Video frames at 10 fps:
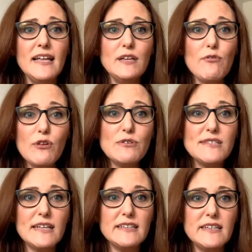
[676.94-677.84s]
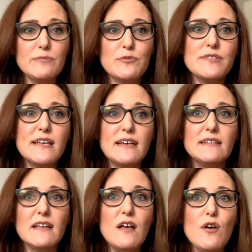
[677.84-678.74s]
And of those
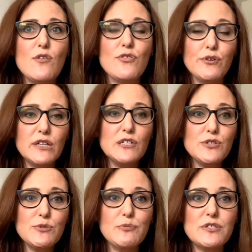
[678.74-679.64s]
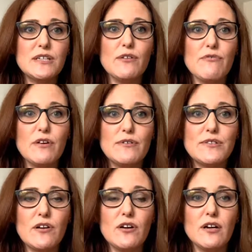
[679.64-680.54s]
19%, 32% of
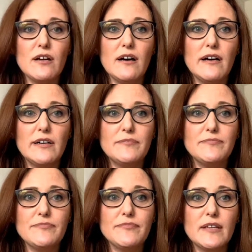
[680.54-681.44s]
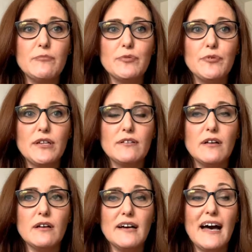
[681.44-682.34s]
those are employed
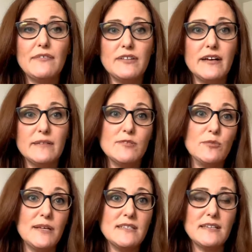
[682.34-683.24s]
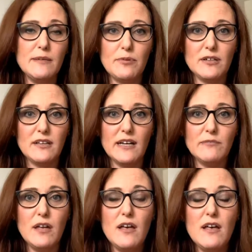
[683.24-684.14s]
half-time, so basically
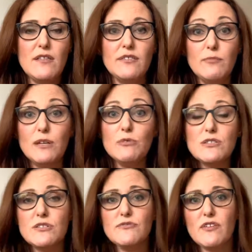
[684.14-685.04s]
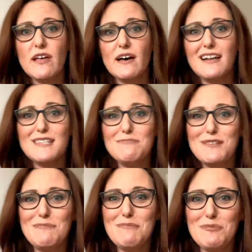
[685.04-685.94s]
part-time. The main reasons for that, as
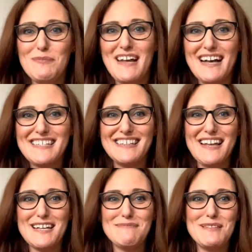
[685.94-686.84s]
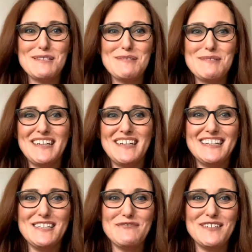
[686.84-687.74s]
some people may ask, and they asked me this morning at
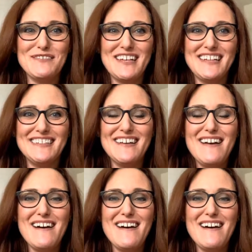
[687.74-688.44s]
a different event,